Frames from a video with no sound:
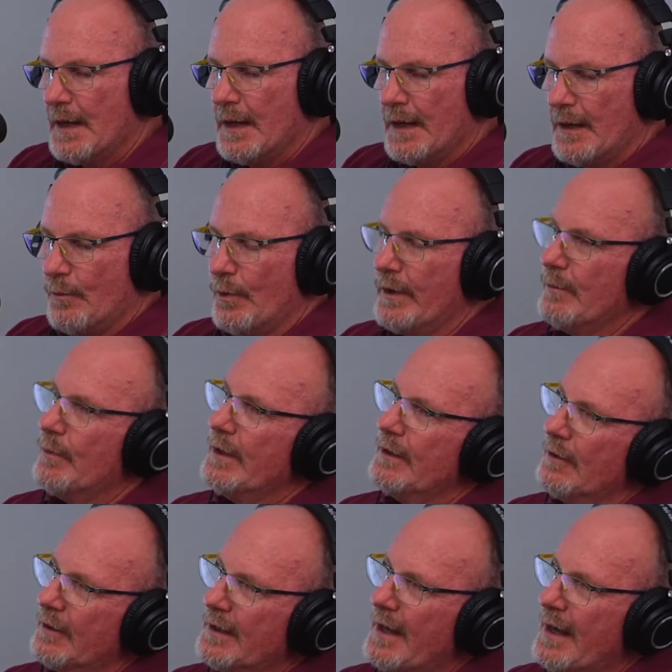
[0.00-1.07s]
And when we
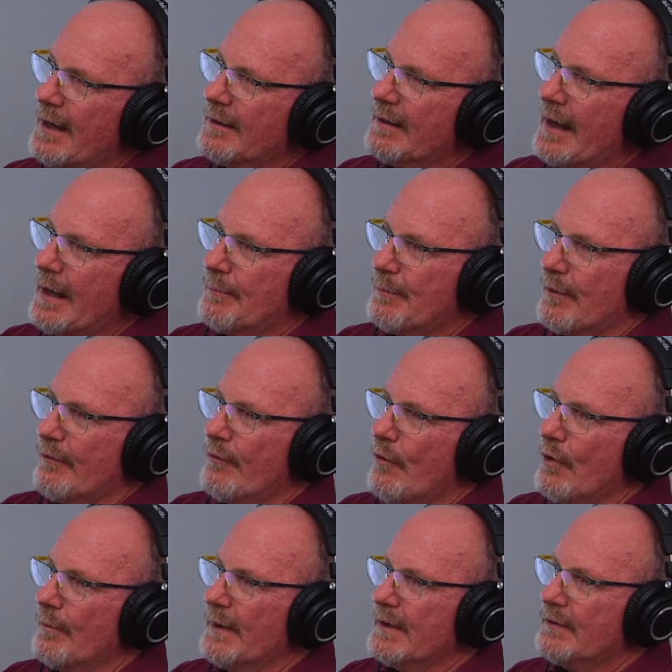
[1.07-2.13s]
look at
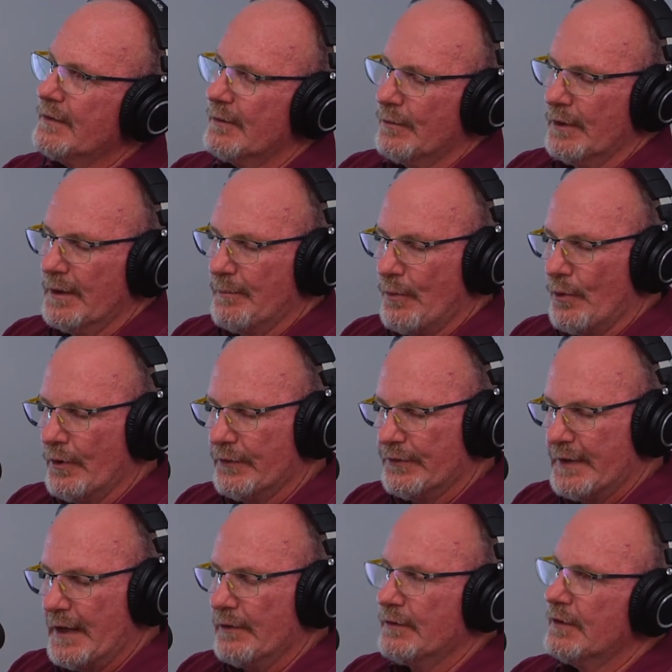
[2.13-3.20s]
performance, it really boils
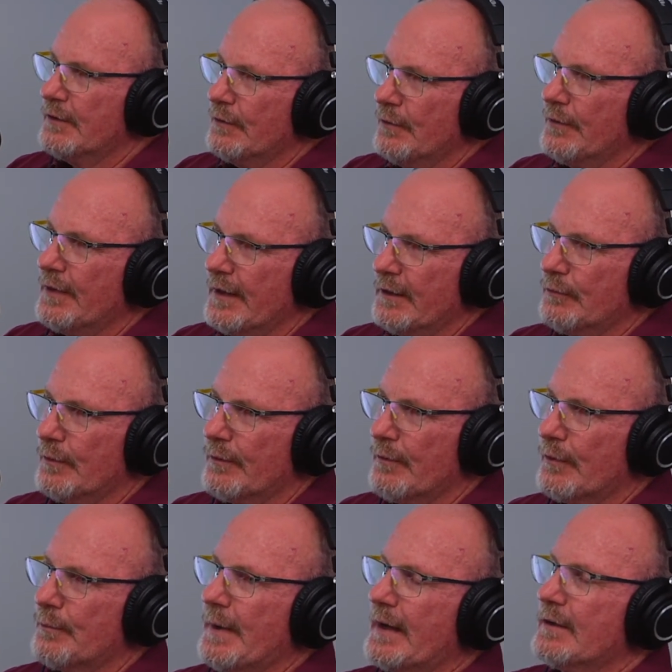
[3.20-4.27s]
down to two things with
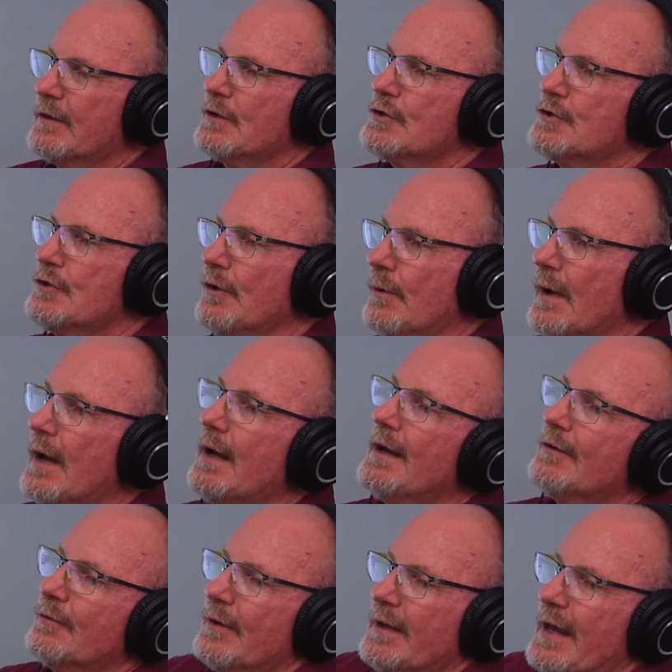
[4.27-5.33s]
respect to the shoe.
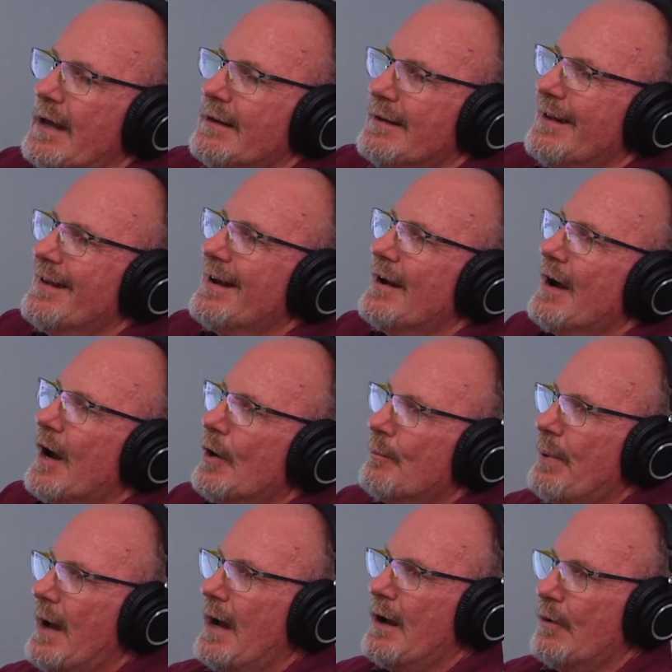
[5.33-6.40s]
So again, our
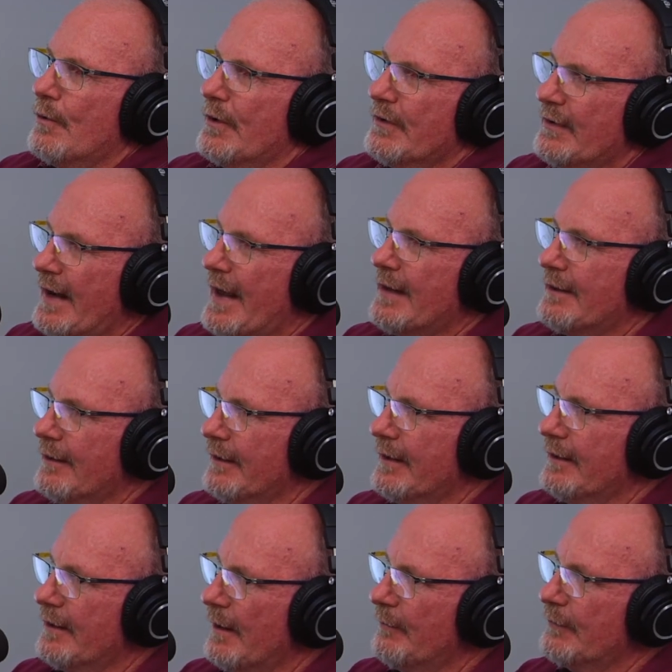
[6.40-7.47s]
power as an
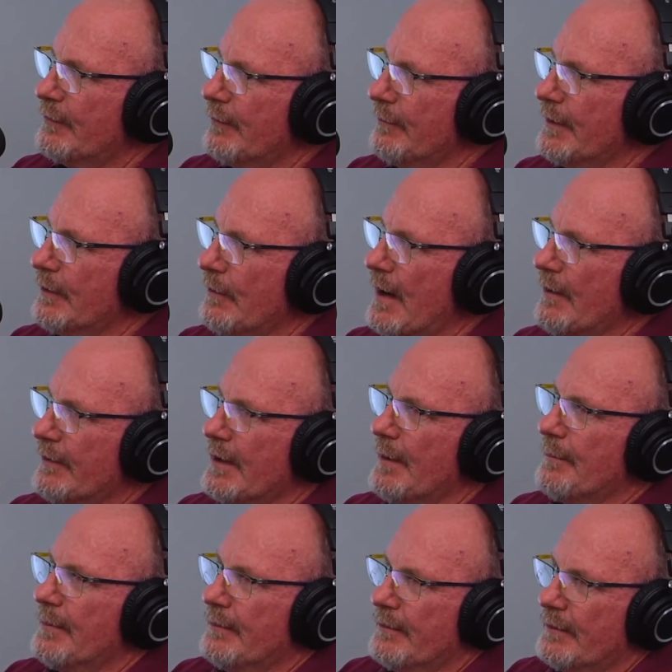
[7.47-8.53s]
athlete comes from the ground
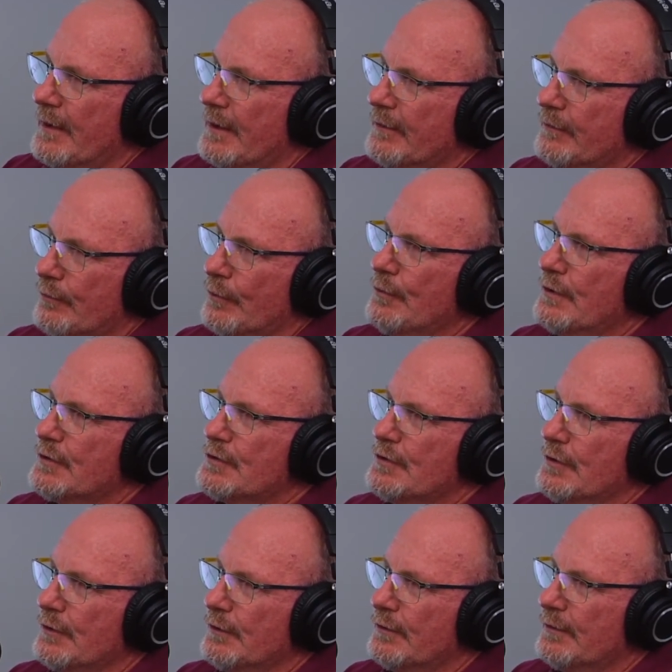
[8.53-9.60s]
up, through the
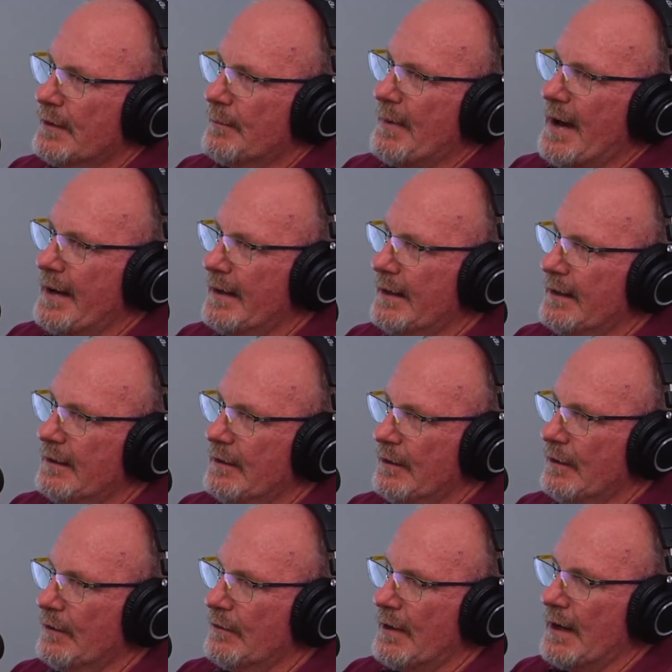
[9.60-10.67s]
shoes, the
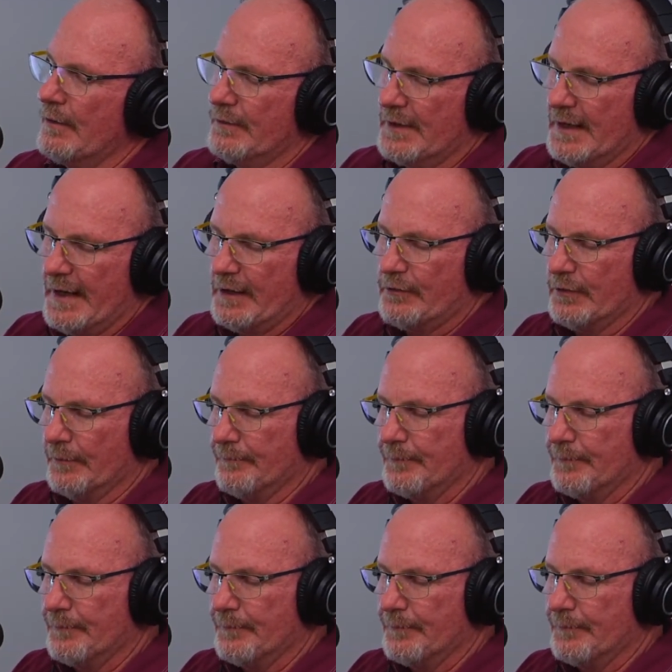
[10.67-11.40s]
body-ground connection.